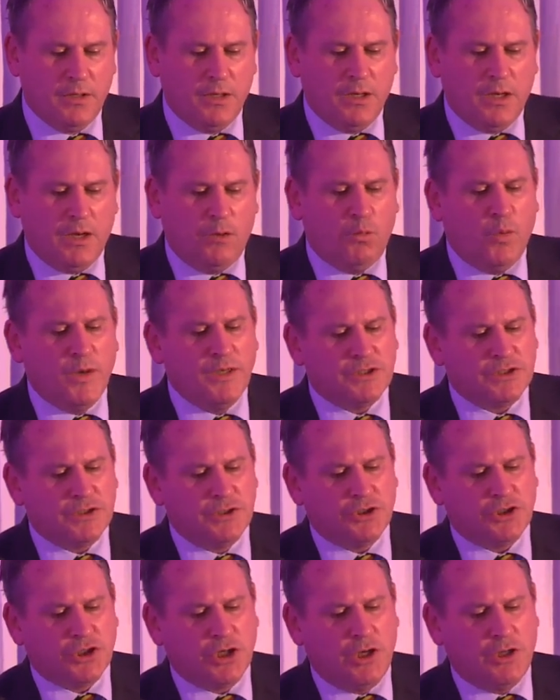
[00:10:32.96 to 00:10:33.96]
And Winston
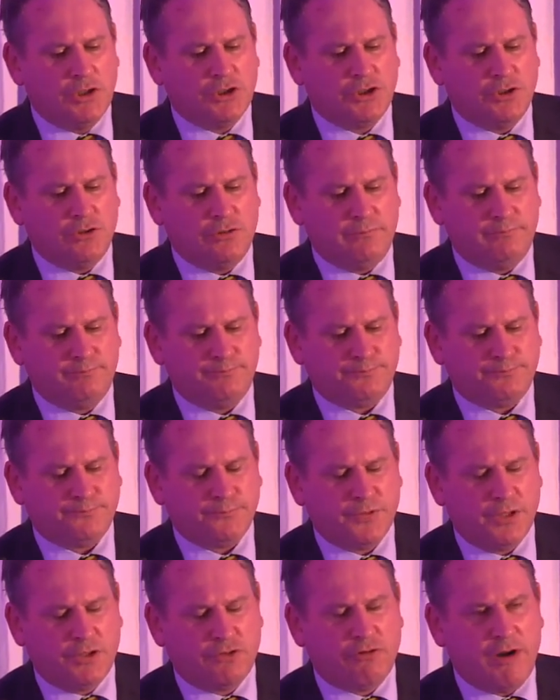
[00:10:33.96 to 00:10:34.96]
Churchill,
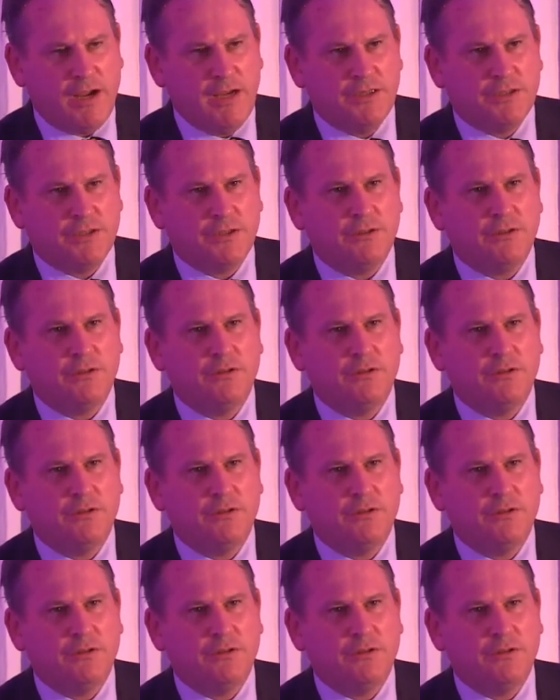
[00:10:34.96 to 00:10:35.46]
the great